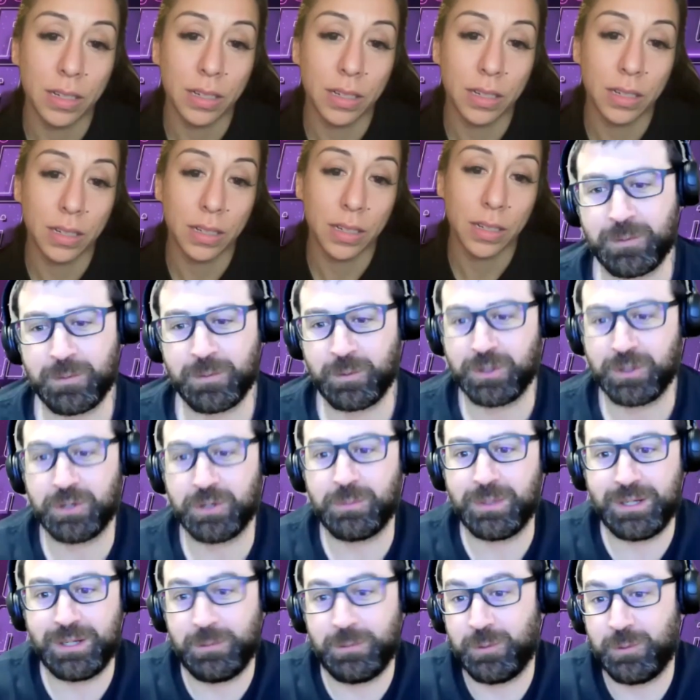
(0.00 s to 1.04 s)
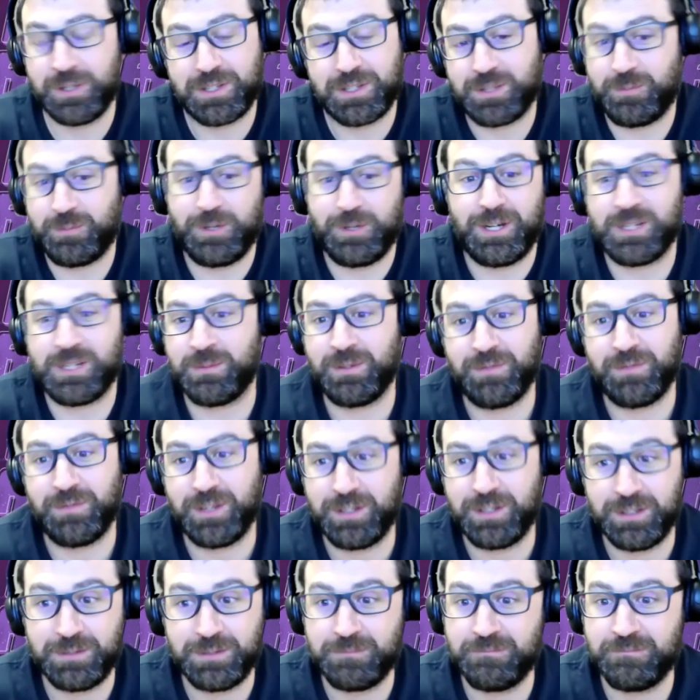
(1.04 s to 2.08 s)
doubt they will, but it wouldn't surprise me if they
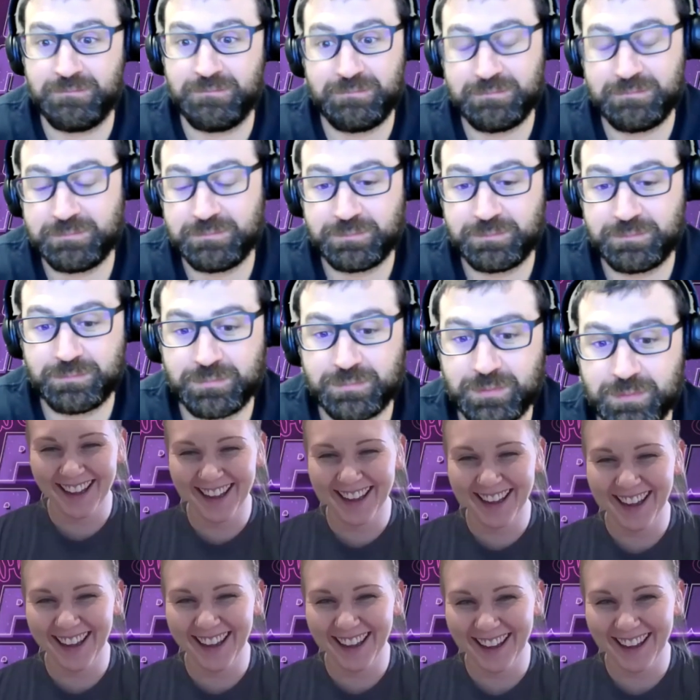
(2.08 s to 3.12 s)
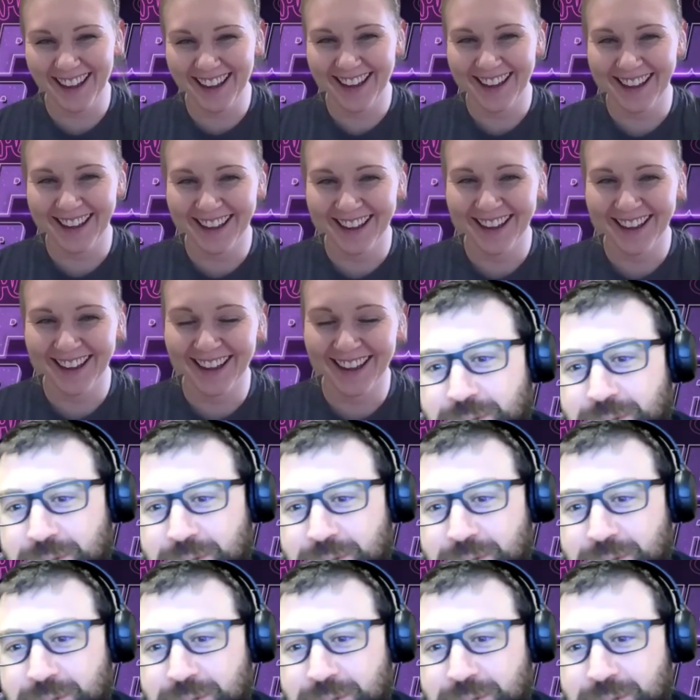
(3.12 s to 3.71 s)
did. Yeah. So basically